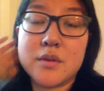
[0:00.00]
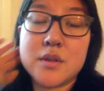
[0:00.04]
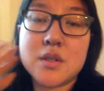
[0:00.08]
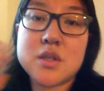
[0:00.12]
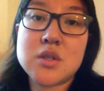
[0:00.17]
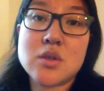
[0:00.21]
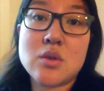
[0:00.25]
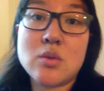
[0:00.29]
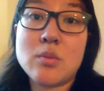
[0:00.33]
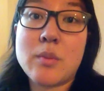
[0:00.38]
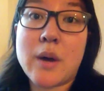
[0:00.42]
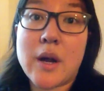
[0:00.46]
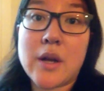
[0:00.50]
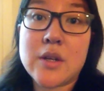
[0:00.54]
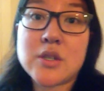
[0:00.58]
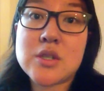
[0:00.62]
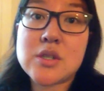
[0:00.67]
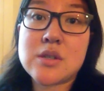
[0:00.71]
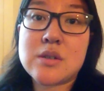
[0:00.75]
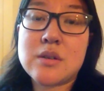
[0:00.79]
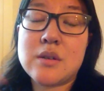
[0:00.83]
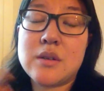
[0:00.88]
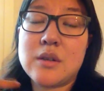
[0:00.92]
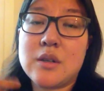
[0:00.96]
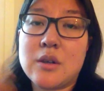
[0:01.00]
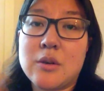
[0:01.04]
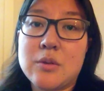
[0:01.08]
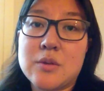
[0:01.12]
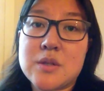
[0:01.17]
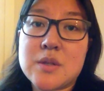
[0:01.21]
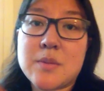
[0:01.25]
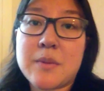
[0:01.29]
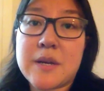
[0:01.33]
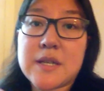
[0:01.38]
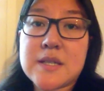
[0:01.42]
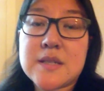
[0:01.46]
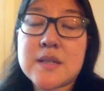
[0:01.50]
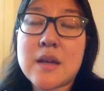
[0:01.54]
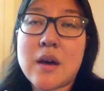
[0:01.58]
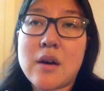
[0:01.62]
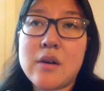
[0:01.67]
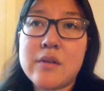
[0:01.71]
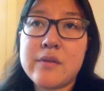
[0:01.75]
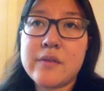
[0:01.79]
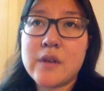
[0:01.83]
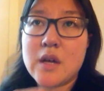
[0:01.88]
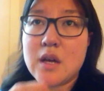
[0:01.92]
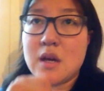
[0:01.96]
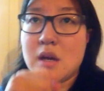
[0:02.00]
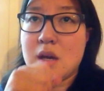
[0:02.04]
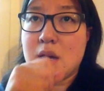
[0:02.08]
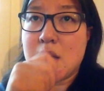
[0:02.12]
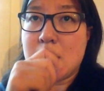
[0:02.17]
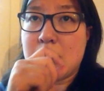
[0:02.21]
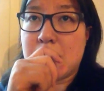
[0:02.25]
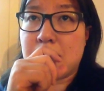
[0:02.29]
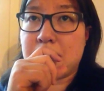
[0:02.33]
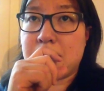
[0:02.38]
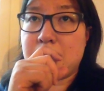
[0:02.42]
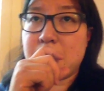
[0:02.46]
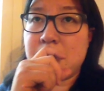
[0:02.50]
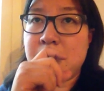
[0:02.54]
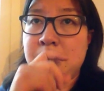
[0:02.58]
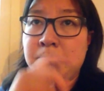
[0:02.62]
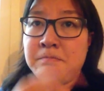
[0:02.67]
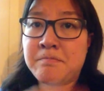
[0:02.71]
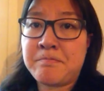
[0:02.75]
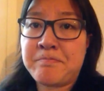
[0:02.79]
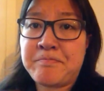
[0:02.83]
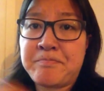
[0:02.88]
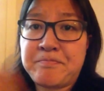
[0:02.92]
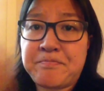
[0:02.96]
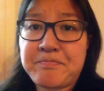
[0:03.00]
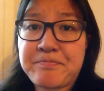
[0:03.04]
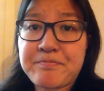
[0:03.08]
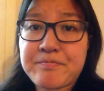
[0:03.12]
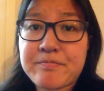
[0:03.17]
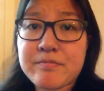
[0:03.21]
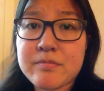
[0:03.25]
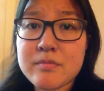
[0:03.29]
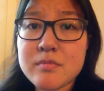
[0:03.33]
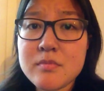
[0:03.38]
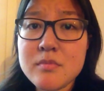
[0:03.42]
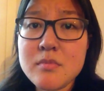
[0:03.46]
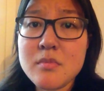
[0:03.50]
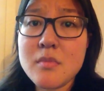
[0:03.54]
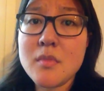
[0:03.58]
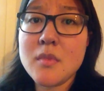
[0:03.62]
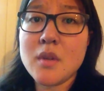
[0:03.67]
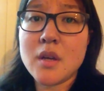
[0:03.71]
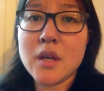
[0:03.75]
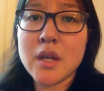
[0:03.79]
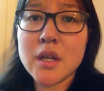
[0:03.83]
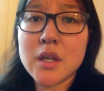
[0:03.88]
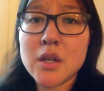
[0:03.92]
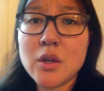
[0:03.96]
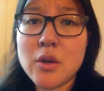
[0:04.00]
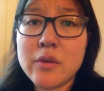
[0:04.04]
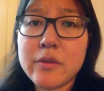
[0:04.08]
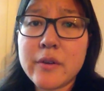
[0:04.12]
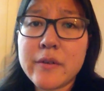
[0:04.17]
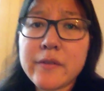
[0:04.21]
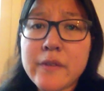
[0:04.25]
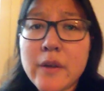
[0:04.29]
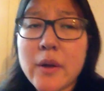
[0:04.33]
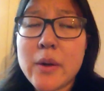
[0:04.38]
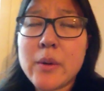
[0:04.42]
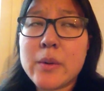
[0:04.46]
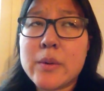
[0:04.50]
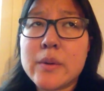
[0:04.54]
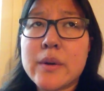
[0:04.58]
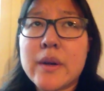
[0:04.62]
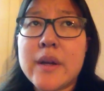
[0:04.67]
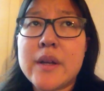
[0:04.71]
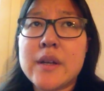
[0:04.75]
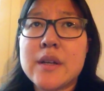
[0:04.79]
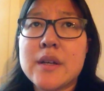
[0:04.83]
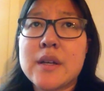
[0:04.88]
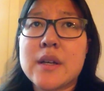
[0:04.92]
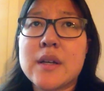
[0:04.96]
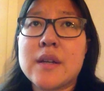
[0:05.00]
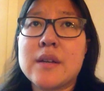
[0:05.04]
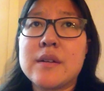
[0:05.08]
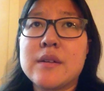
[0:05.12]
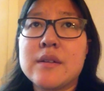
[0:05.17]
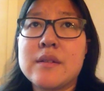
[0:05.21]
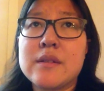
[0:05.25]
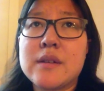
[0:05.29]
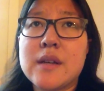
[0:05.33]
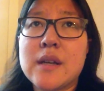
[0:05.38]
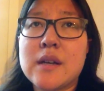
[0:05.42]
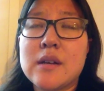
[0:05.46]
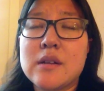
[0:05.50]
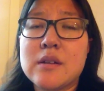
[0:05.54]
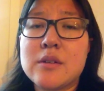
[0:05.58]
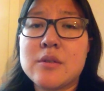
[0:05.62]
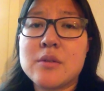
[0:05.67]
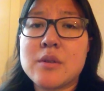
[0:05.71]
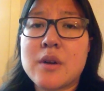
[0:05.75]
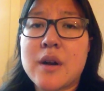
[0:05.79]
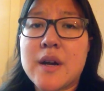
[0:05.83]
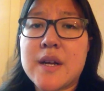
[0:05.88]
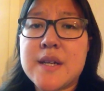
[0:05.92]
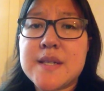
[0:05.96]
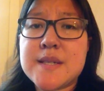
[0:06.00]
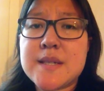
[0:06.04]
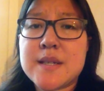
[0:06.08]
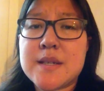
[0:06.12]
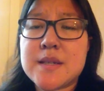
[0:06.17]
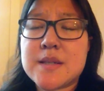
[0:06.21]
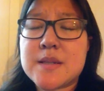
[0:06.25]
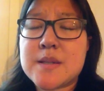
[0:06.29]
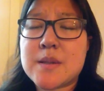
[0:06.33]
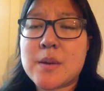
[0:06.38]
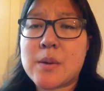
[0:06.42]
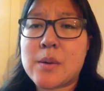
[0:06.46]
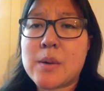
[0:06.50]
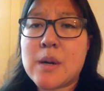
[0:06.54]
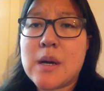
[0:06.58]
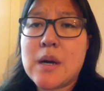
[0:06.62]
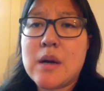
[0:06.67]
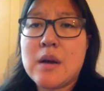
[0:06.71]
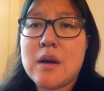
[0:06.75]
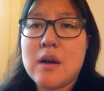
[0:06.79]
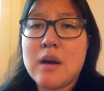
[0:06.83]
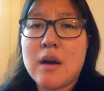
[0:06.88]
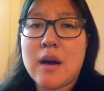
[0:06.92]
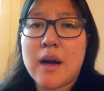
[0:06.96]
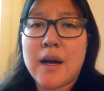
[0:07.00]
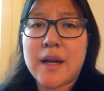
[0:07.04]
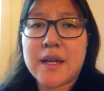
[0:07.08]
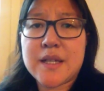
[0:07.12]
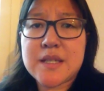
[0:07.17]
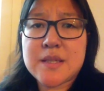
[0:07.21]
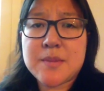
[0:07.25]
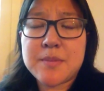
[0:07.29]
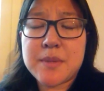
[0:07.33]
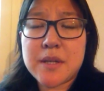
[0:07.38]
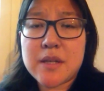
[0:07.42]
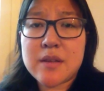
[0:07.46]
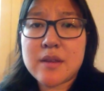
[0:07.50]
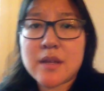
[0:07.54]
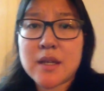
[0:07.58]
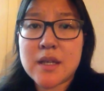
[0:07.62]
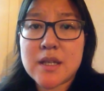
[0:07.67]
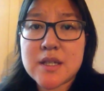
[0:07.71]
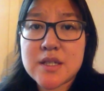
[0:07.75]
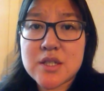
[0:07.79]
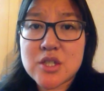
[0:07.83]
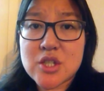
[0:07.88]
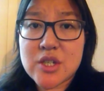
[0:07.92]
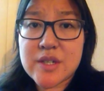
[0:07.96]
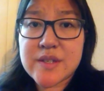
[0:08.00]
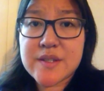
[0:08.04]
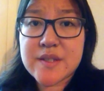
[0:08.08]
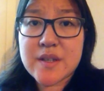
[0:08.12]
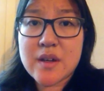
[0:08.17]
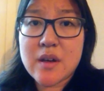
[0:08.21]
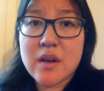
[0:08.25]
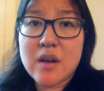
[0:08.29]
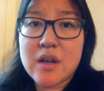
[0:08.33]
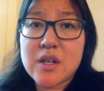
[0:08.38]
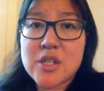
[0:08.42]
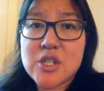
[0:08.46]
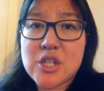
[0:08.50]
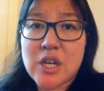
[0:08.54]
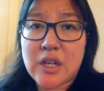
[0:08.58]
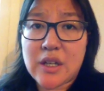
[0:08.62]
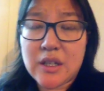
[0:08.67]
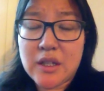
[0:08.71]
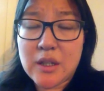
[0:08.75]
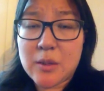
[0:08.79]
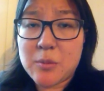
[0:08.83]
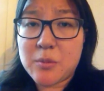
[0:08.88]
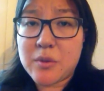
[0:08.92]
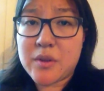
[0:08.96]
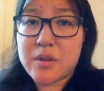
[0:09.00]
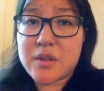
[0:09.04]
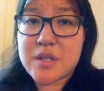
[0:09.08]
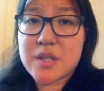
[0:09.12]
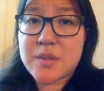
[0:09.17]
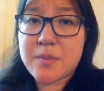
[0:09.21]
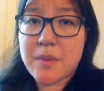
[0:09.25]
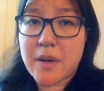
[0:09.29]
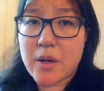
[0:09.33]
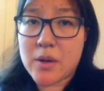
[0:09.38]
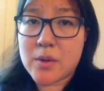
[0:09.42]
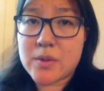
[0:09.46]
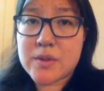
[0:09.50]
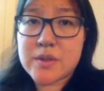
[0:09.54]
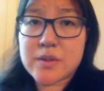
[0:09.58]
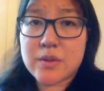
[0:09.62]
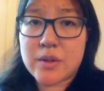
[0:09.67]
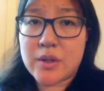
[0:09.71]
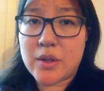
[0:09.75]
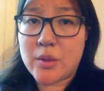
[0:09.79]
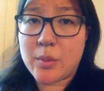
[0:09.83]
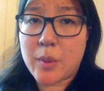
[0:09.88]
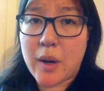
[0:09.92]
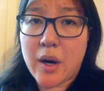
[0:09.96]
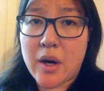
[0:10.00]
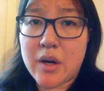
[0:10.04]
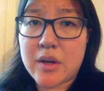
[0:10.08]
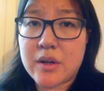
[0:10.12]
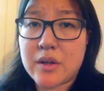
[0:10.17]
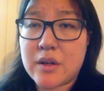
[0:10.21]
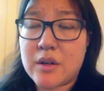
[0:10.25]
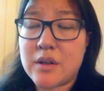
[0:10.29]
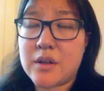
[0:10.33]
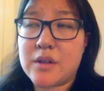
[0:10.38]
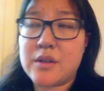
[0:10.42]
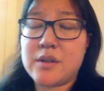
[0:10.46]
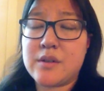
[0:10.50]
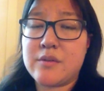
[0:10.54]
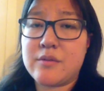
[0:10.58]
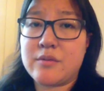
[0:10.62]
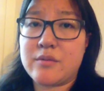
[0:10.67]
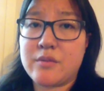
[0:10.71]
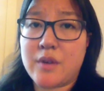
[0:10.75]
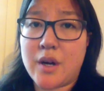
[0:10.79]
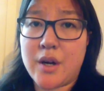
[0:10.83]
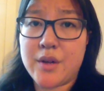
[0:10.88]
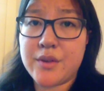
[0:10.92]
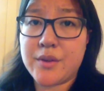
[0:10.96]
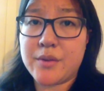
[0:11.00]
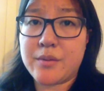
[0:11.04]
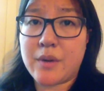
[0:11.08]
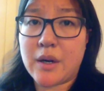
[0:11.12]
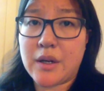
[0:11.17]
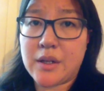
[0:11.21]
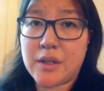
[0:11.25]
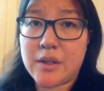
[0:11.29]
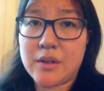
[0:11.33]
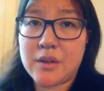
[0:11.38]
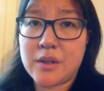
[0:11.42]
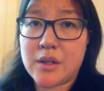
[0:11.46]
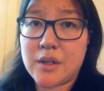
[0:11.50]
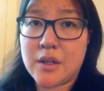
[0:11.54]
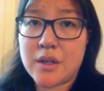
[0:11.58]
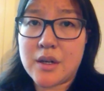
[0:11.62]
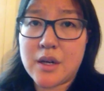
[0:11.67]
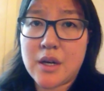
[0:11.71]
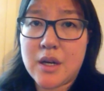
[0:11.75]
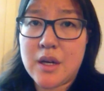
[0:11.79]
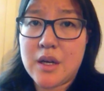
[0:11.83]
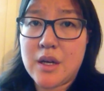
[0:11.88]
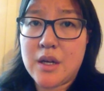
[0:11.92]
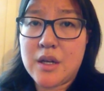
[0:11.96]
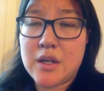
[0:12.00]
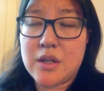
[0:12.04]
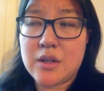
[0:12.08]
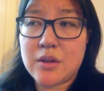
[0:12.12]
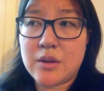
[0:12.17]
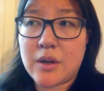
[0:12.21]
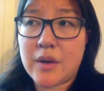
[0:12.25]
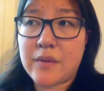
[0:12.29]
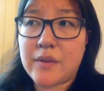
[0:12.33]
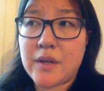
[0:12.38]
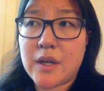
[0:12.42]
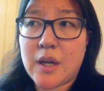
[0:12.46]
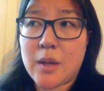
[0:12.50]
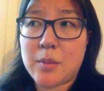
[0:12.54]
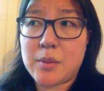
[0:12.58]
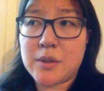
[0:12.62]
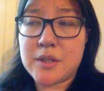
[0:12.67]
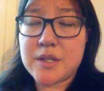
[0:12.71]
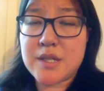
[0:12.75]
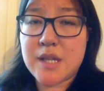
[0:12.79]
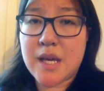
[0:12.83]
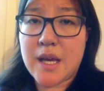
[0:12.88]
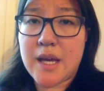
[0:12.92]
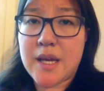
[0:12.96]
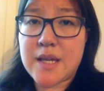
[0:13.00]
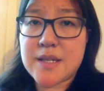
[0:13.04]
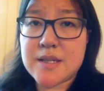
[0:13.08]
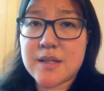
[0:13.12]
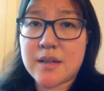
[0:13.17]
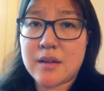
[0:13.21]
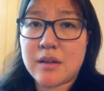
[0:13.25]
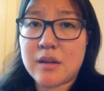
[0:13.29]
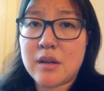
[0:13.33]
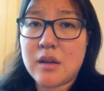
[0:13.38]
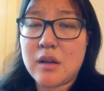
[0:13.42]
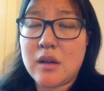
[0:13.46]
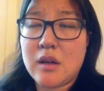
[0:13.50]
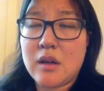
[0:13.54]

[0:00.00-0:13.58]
too much, you know, to myself, it can overflow and it can get a little crazy. So I guess a big thing is just checking in with your spouse or your partner on the regular, you know, every couple of days. And